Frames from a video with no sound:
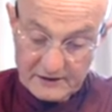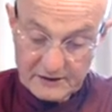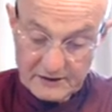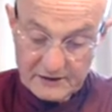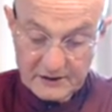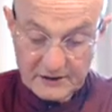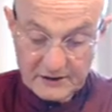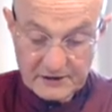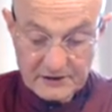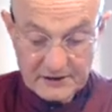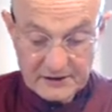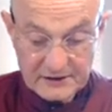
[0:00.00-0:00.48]

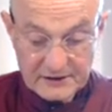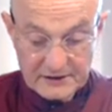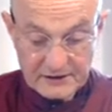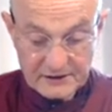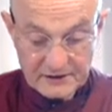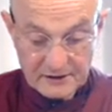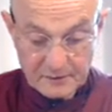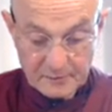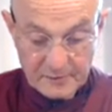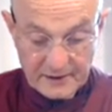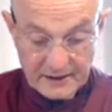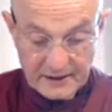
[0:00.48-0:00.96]
such is
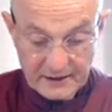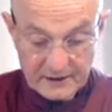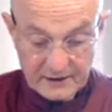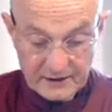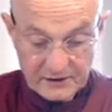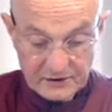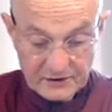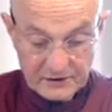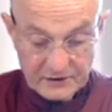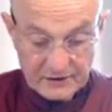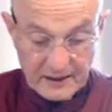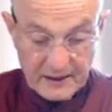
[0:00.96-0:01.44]

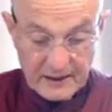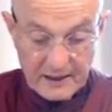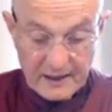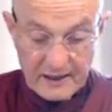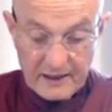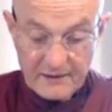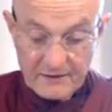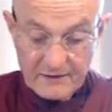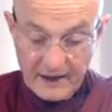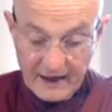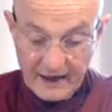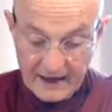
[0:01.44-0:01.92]
disappearance.
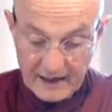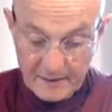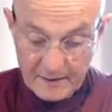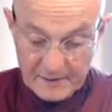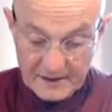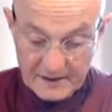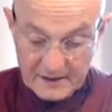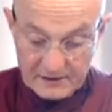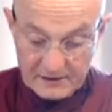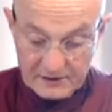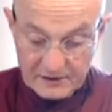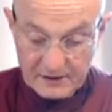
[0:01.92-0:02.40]
The
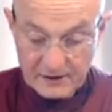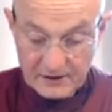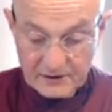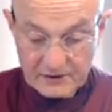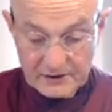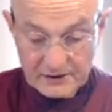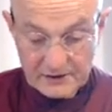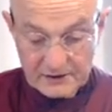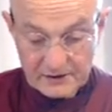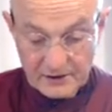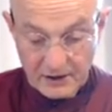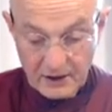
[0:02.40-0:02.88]
habits, such
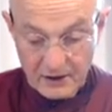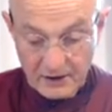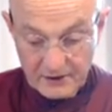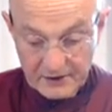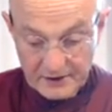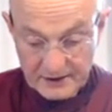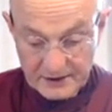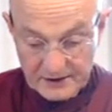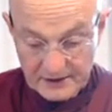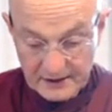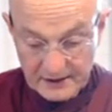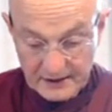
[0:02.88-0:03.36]
is
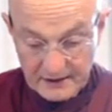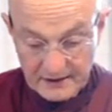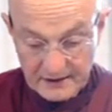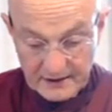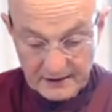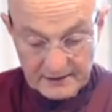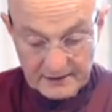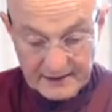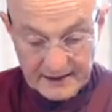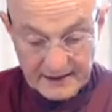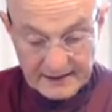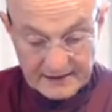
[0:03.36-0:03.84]
origin
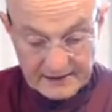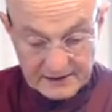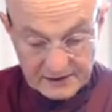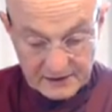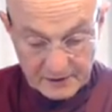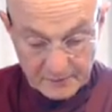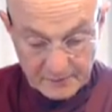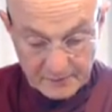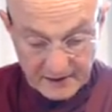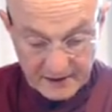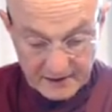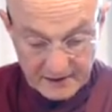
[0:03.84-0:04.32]
and their
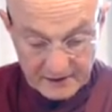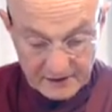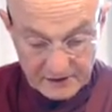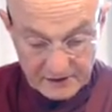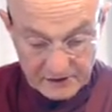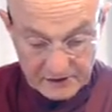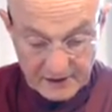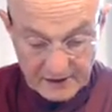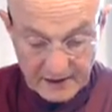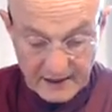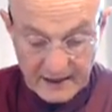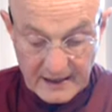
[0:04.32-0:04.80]

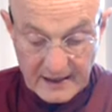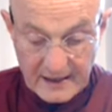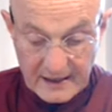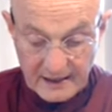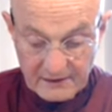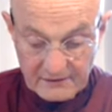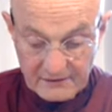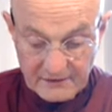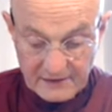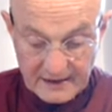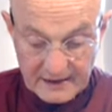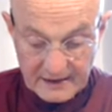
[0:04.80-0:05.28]
disappearance.
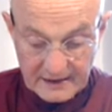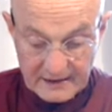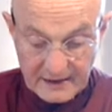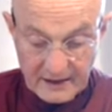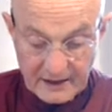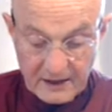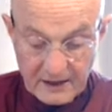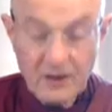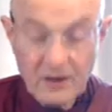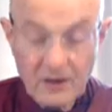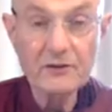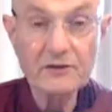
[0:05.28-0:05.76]
And finally,
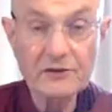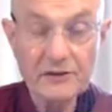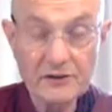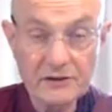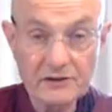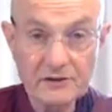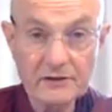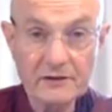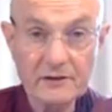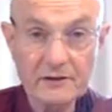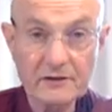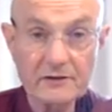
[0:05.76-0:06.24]

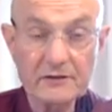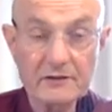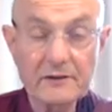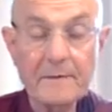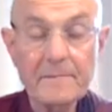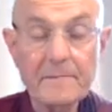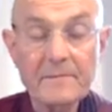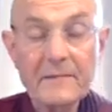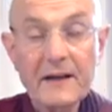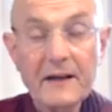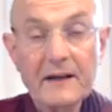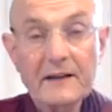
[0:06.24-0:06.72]
consciousness.
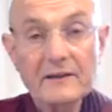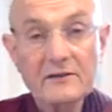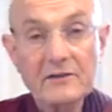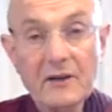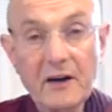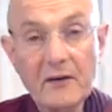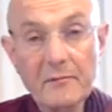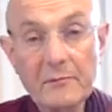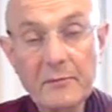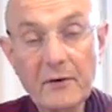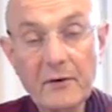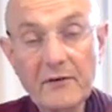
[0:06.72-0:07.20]
So
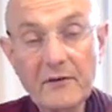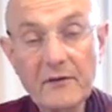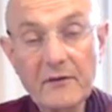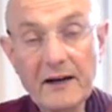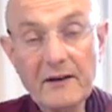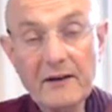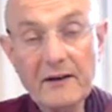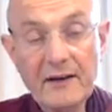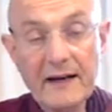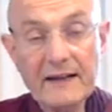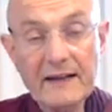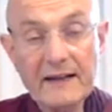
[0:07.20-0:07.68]
I'll put that
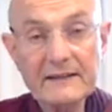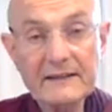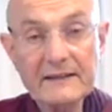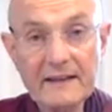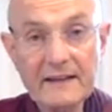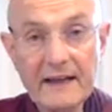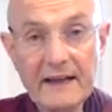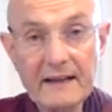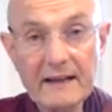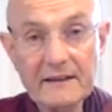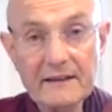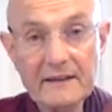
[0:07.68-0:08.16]
right at
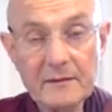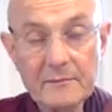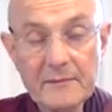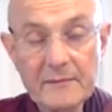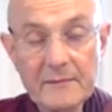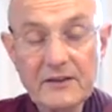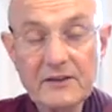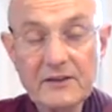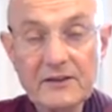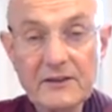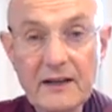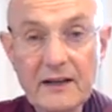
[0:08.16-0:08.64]
the end. I didn't
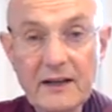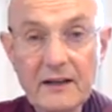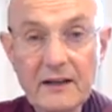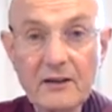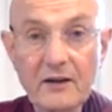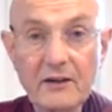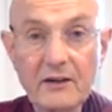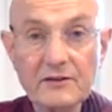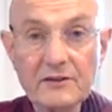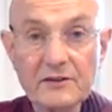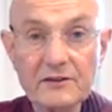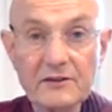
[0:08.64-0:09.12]
mention that
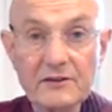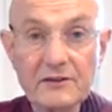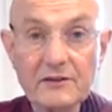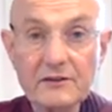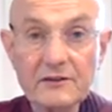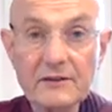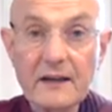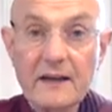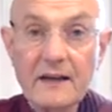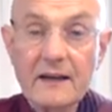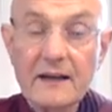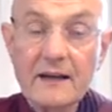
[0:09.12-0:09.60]
consciousness.